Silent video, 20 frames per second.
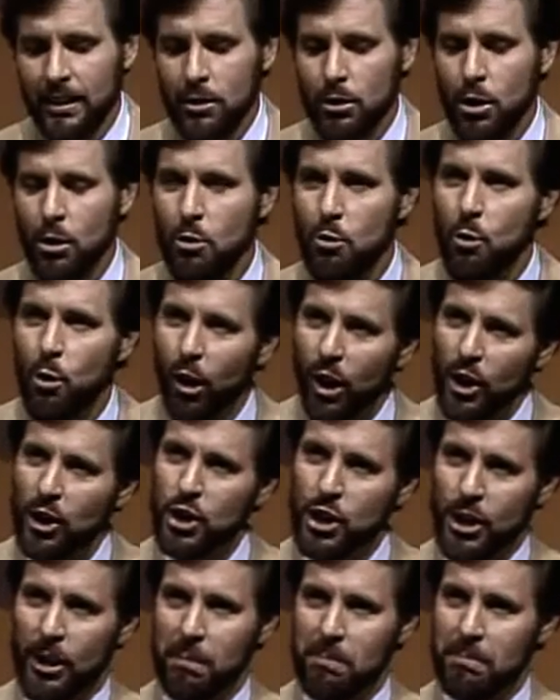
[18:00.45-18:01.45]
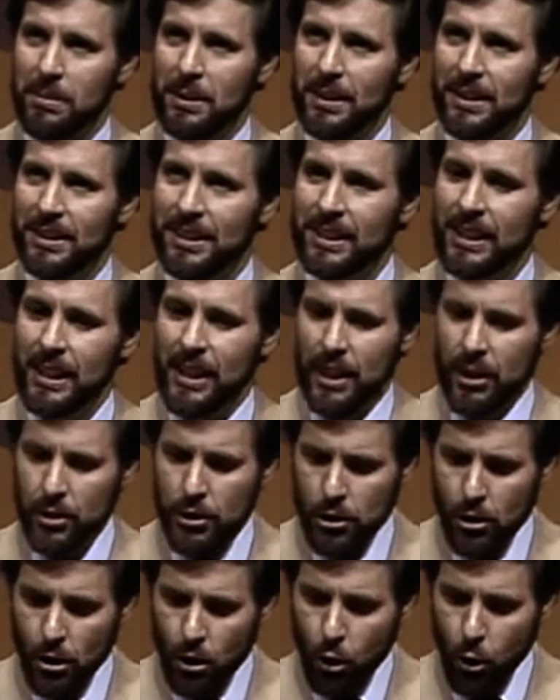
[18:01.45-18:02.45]
To worship is
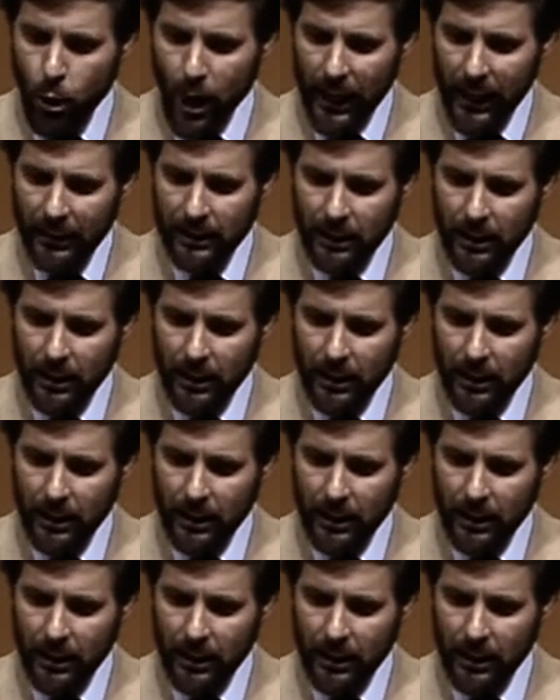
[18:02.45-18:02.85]
to quicken